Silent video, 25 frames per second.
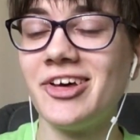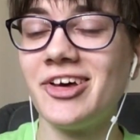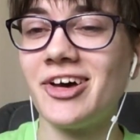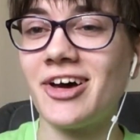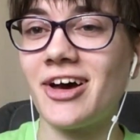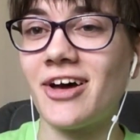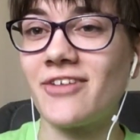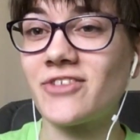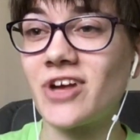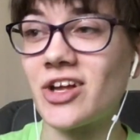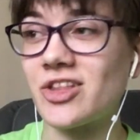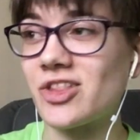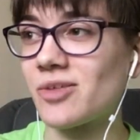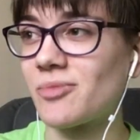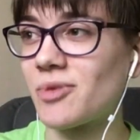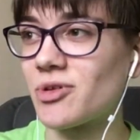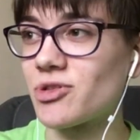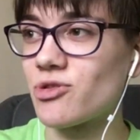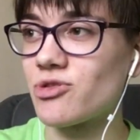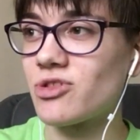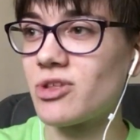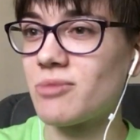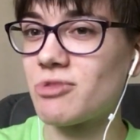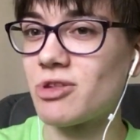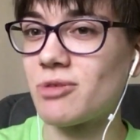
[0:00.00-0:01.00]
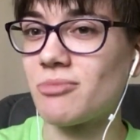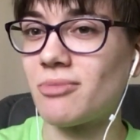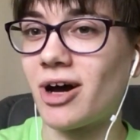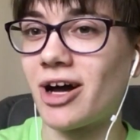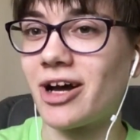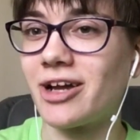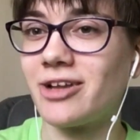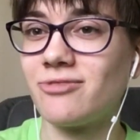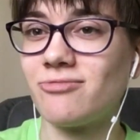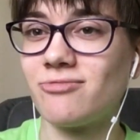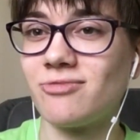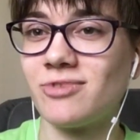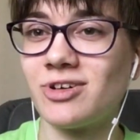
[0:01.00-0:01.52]
I've got some other themes in
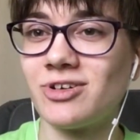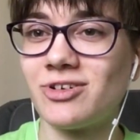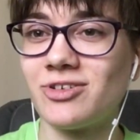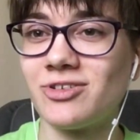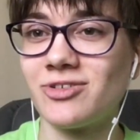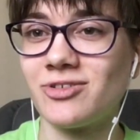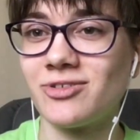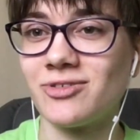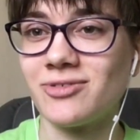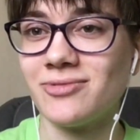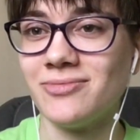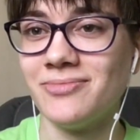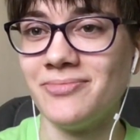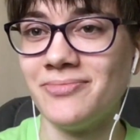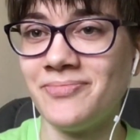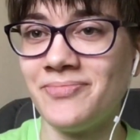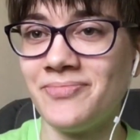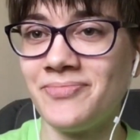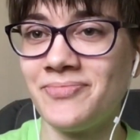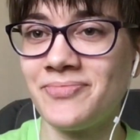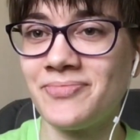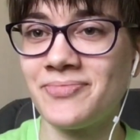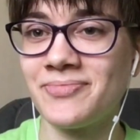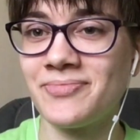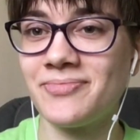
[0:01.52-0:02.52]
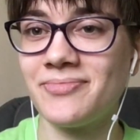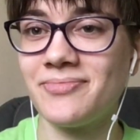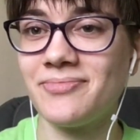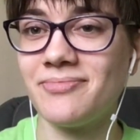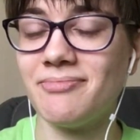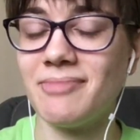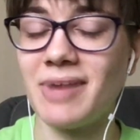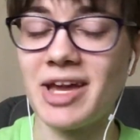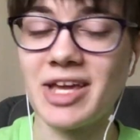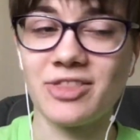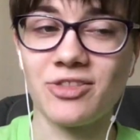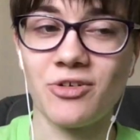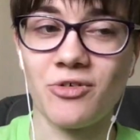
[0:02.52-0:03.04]
mind. We'll
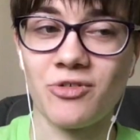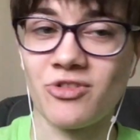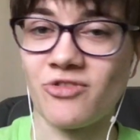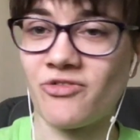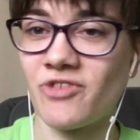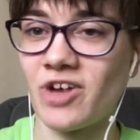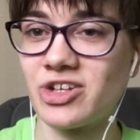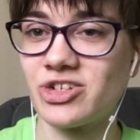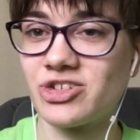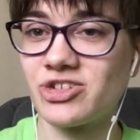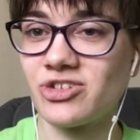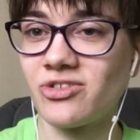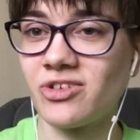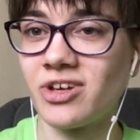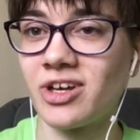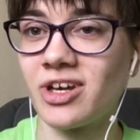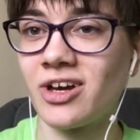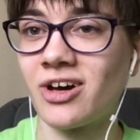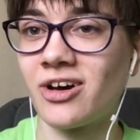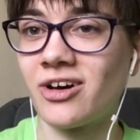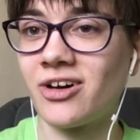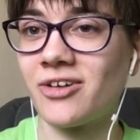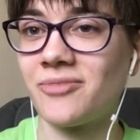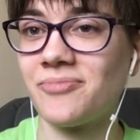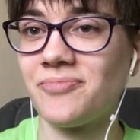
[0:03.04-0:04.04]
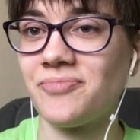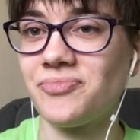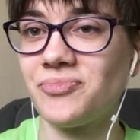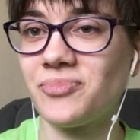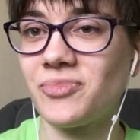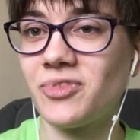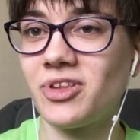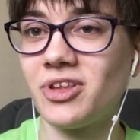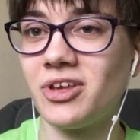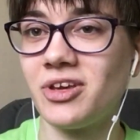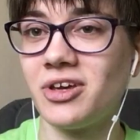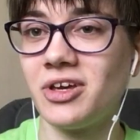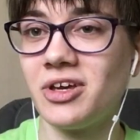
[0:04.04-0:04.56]
make those eventually.
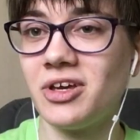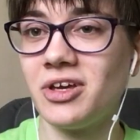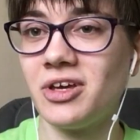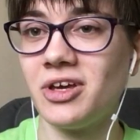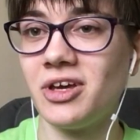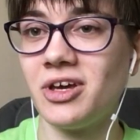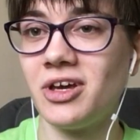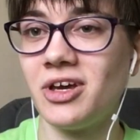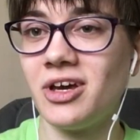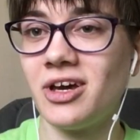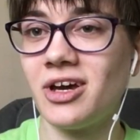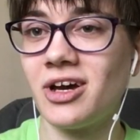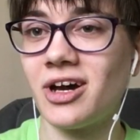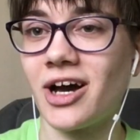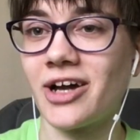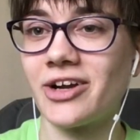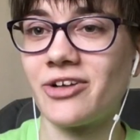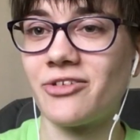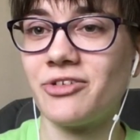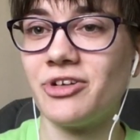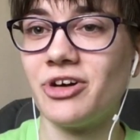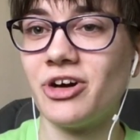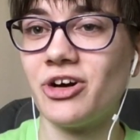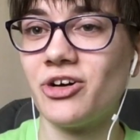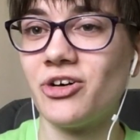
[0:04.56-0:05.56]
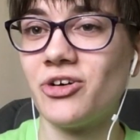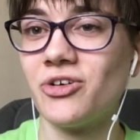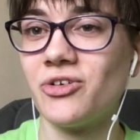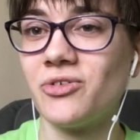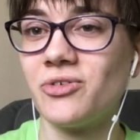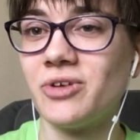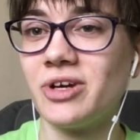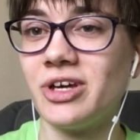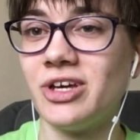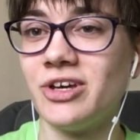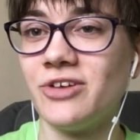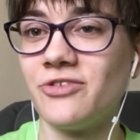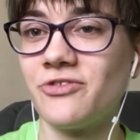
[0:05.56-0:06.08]
I don't know
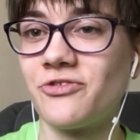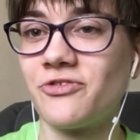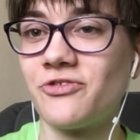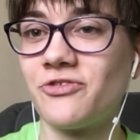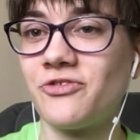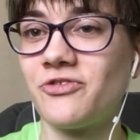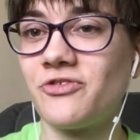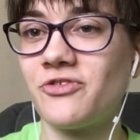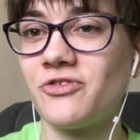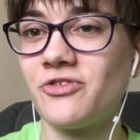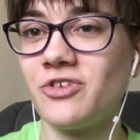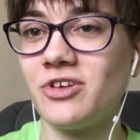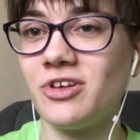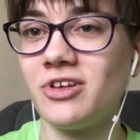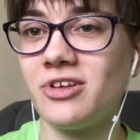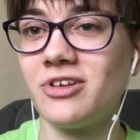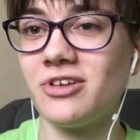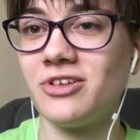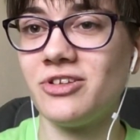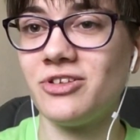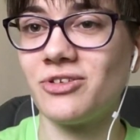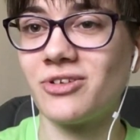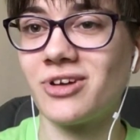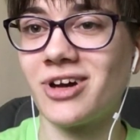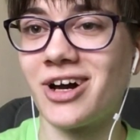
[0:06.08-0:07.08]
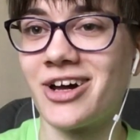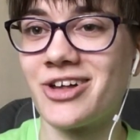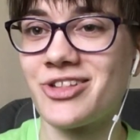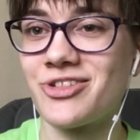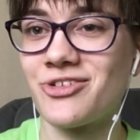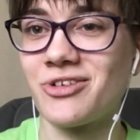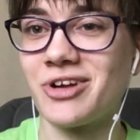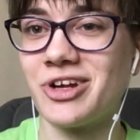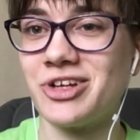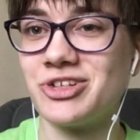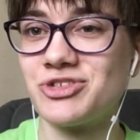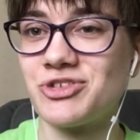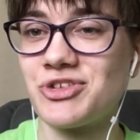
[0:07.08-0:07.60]
if you guys are
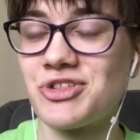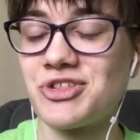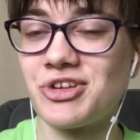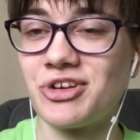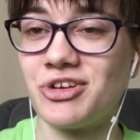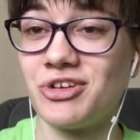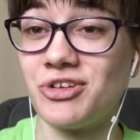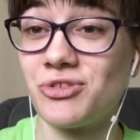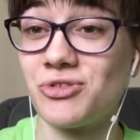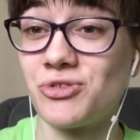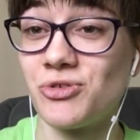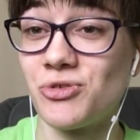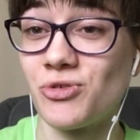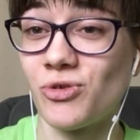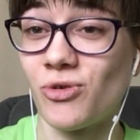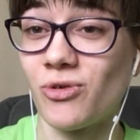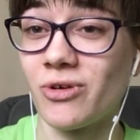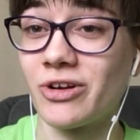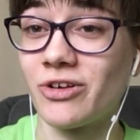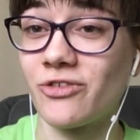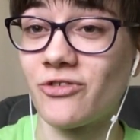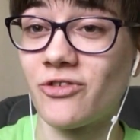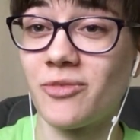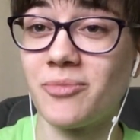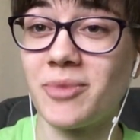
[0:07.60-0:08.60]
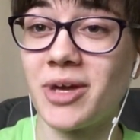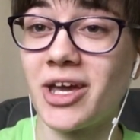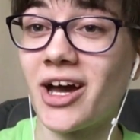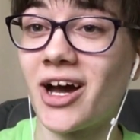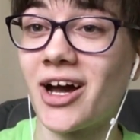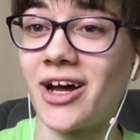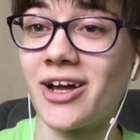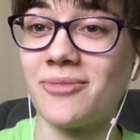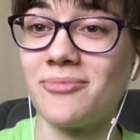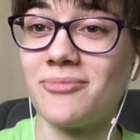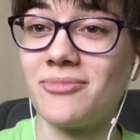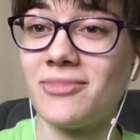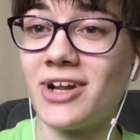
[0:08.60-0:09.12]
interested in a tutorial from me.
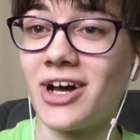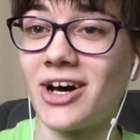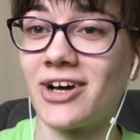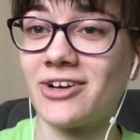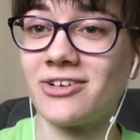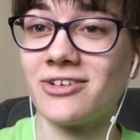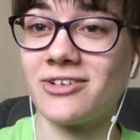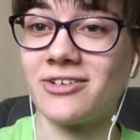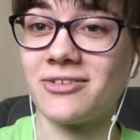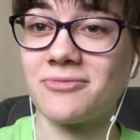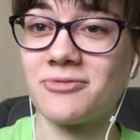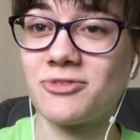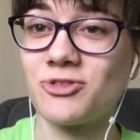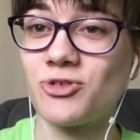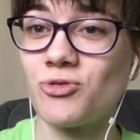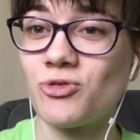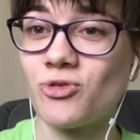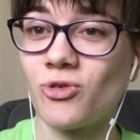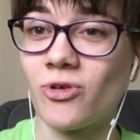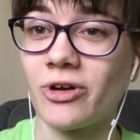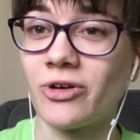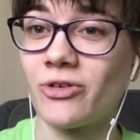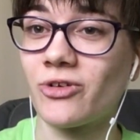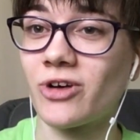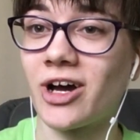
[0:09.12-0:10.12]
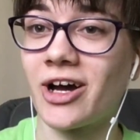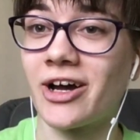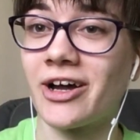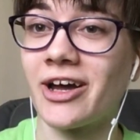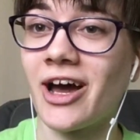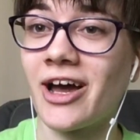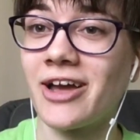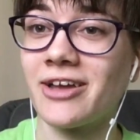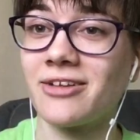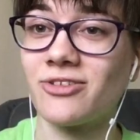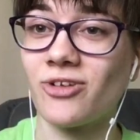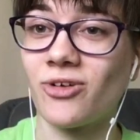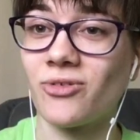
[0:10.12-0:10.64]
I'm not a tutorial guy.
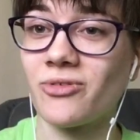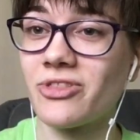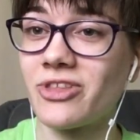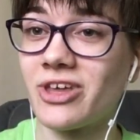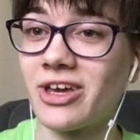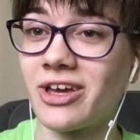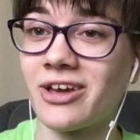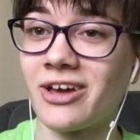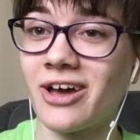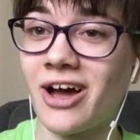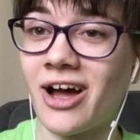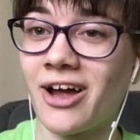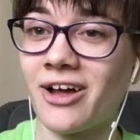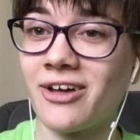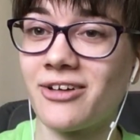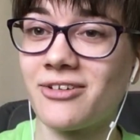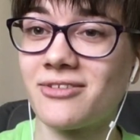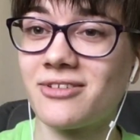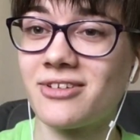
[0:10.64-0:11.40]
I don't think I